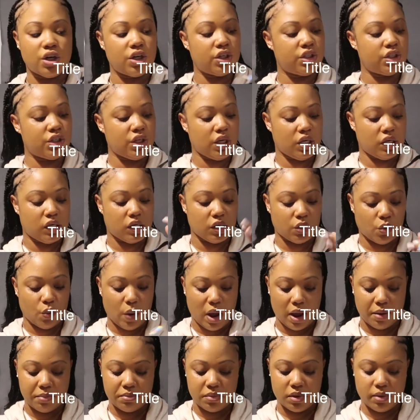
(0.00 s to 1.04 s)
She could
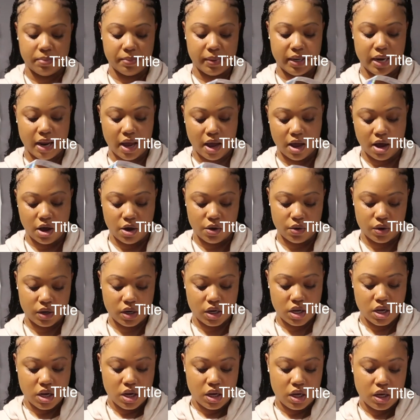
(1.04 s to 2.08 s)
wipe them down,
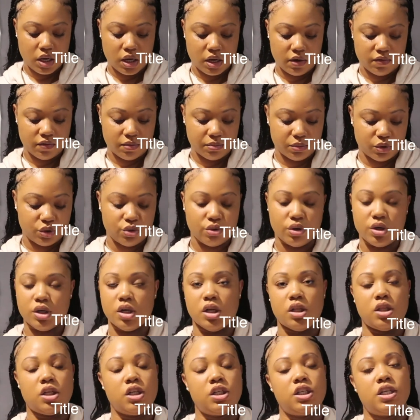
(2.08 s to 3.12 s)
give them to
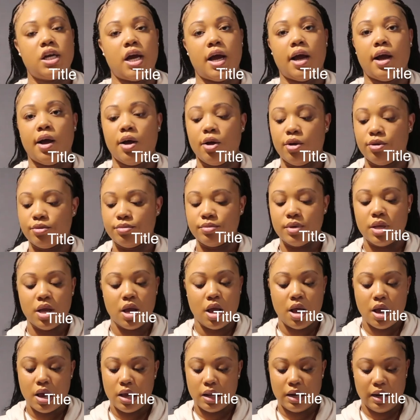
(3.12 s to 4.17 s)
another child.
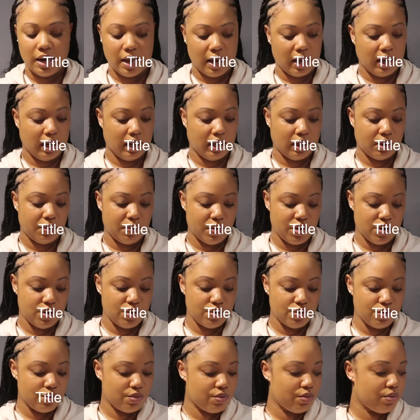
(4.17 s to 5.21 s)
Like, when
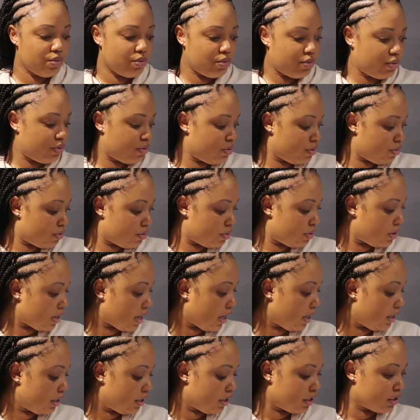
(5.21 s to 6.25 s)
you,
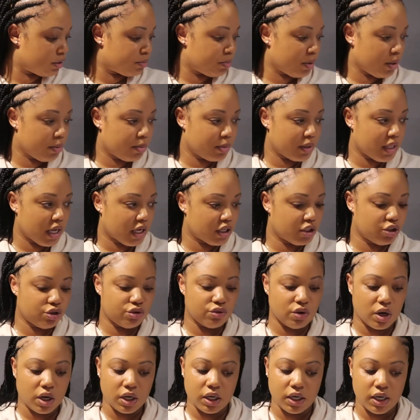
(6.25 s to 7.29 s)
like, there's people that's
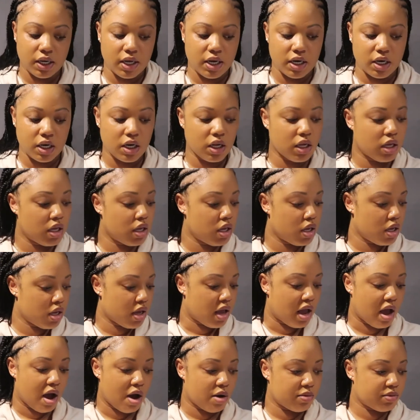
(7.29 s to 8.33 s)
struggling
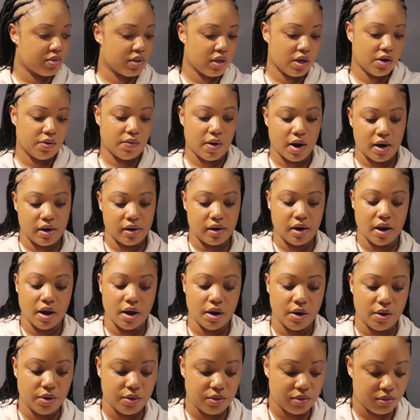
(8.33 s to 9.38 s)
out there right
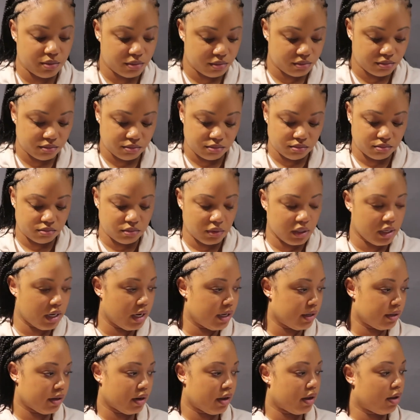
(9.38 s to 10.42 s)
now.
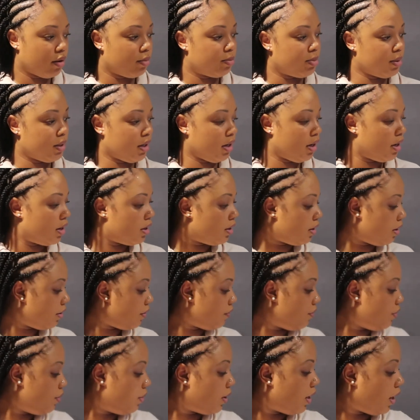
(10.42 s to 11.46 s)
Lend a helping hand
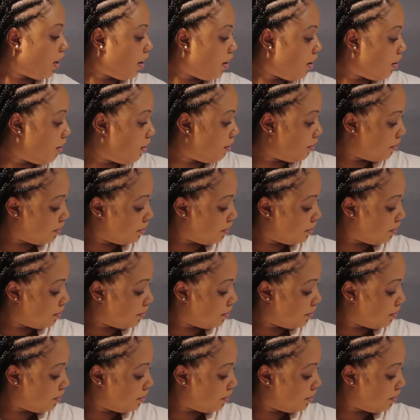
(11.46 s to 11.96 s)
if you can.